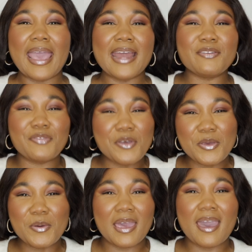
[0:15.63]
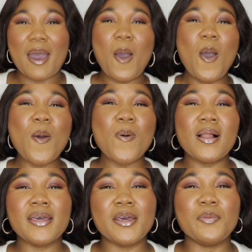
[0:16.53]
and if you're new here,
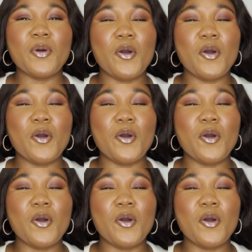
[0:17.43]
welcome.